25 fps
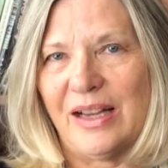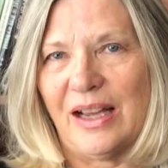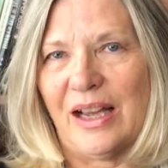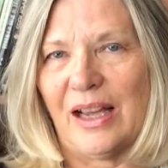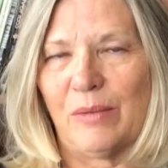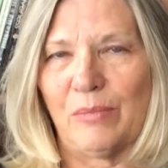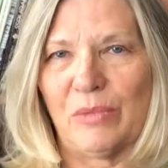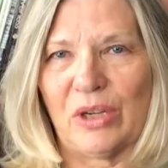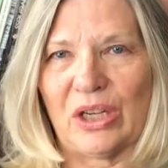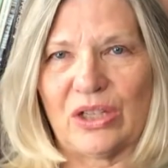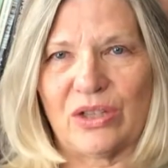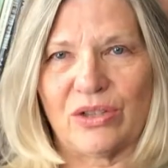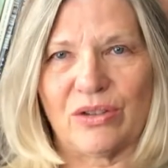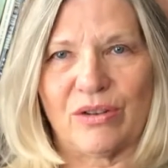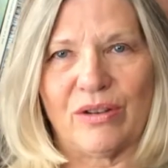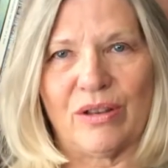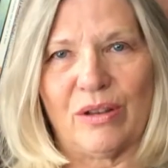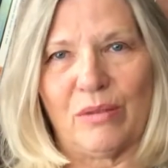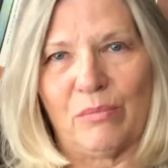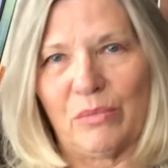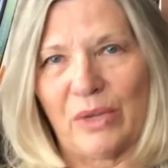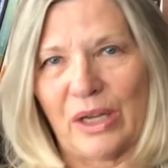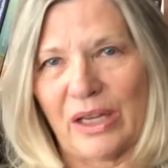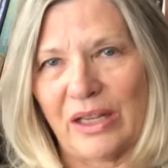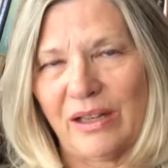I make sure
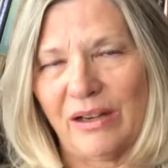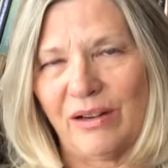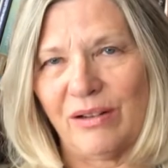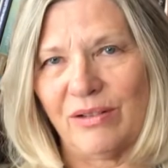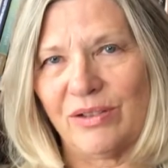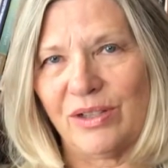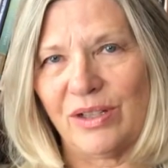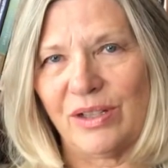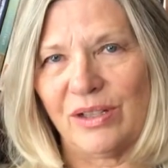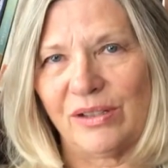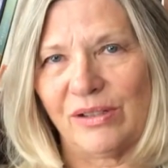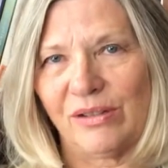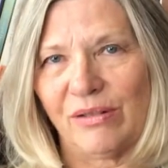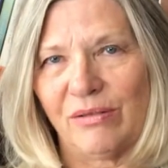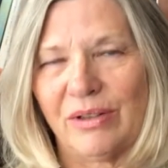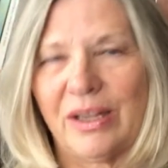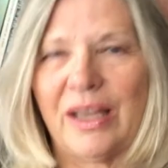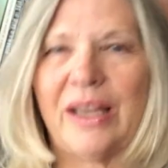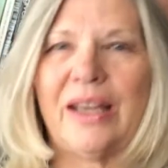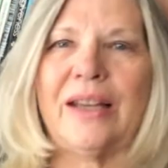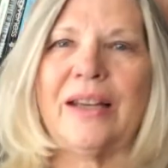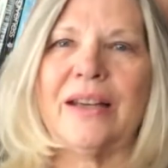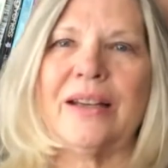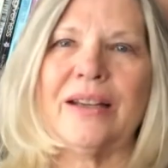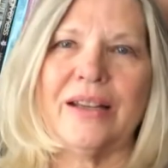that my energy is
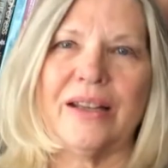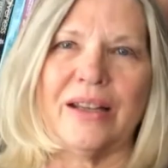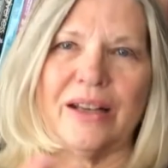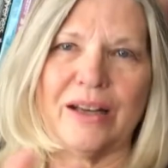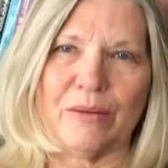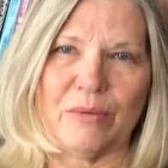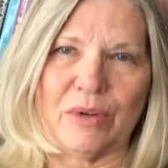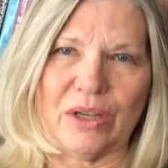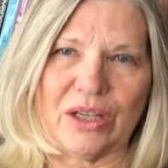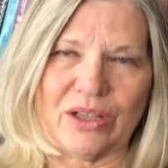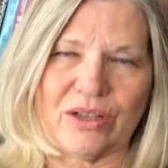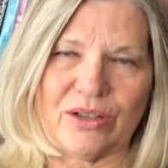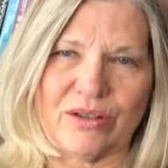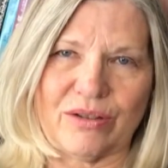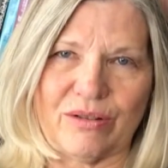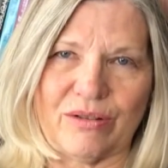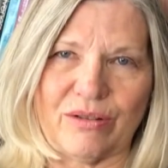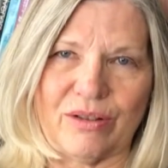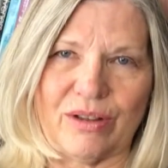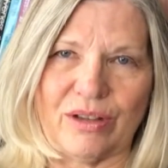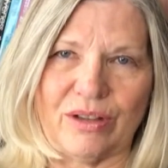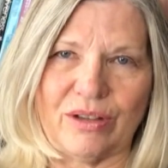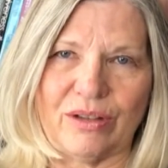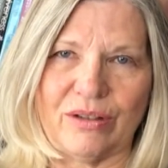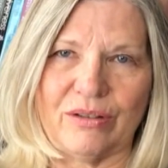okay, and I make sure
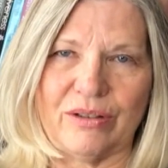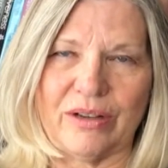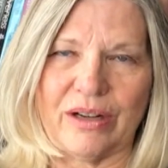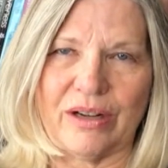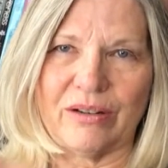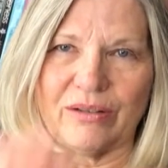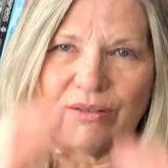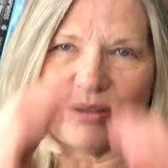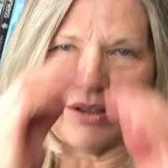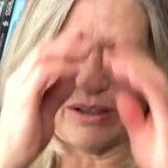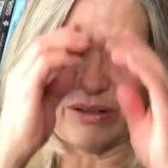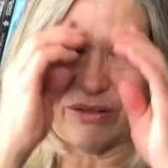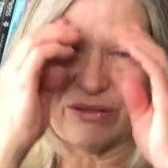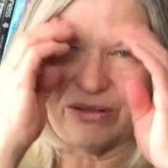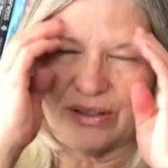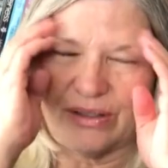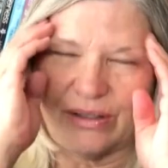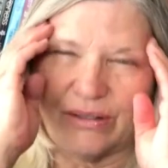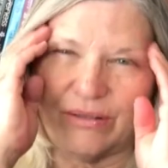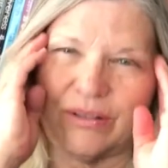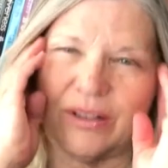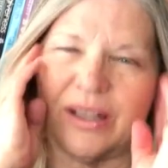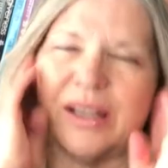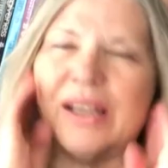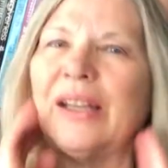that your energy was
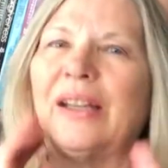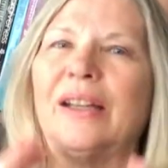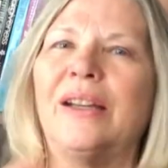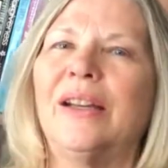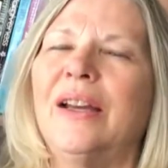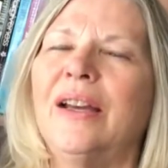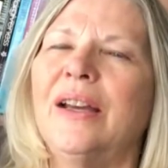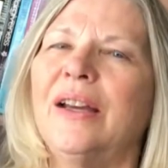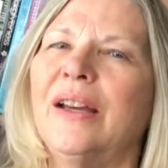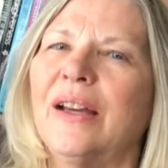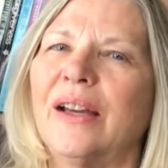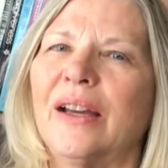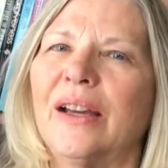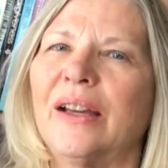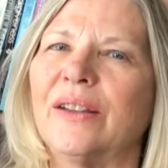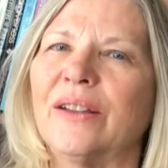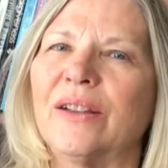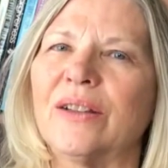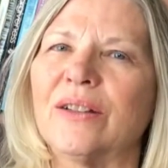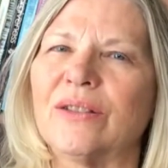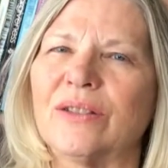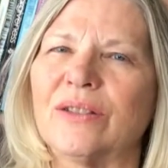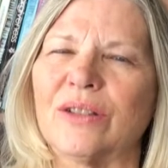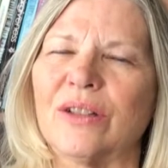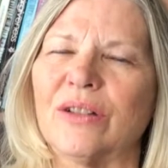okay, and
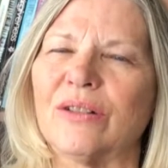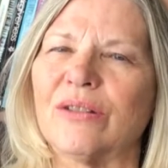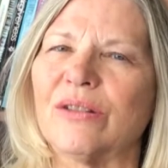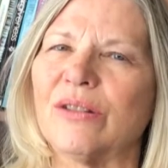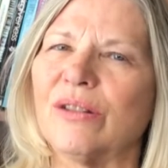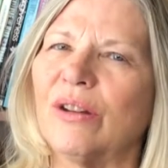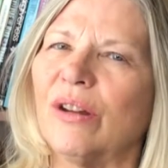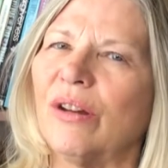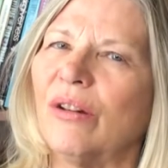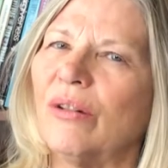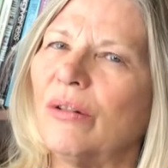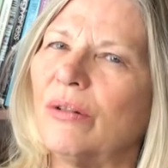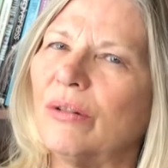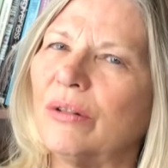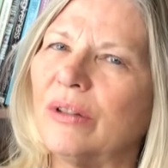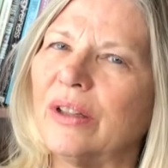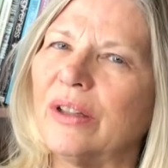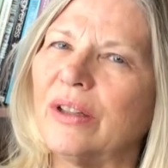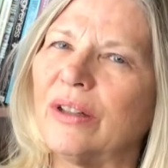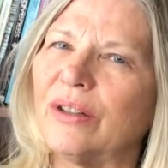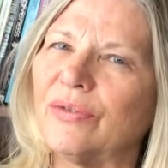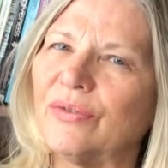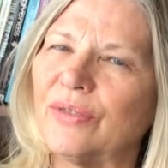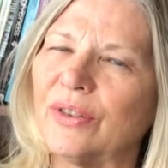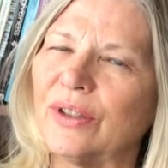there's no
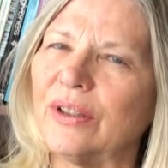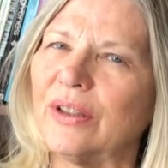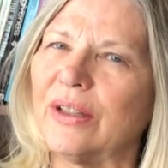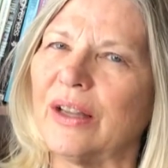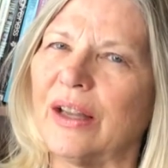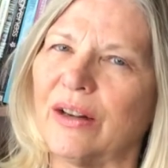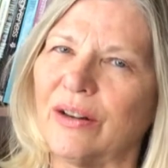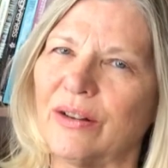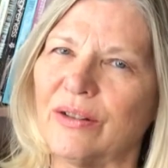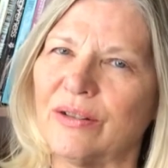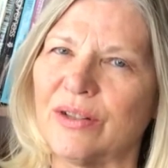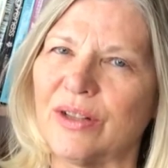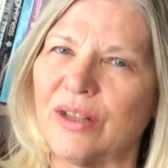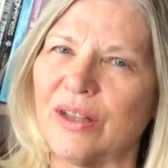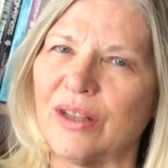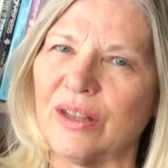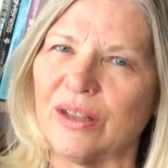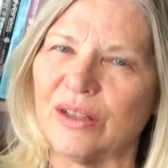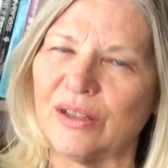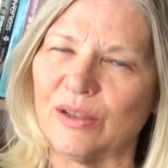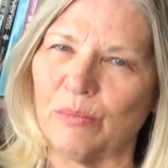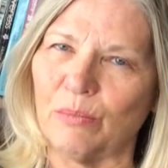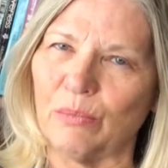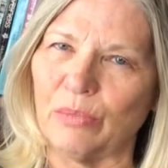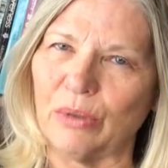interfering energy
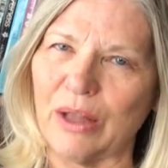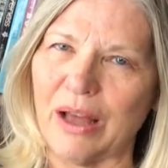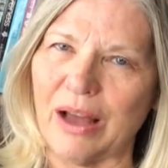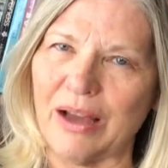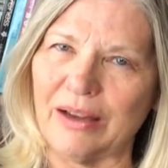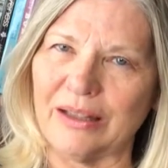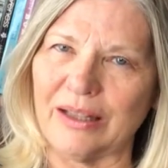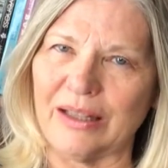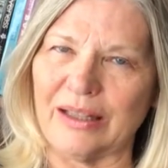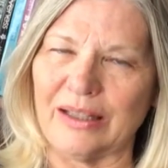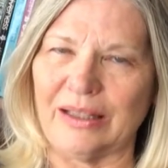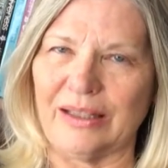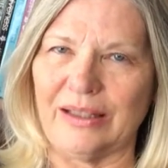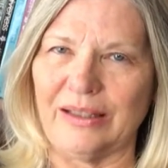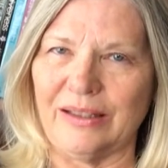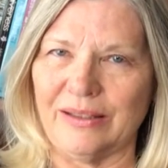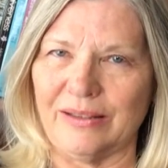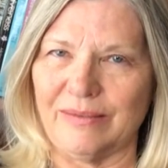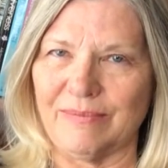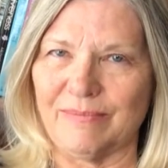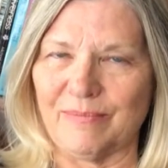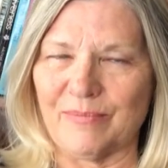that's blocking it.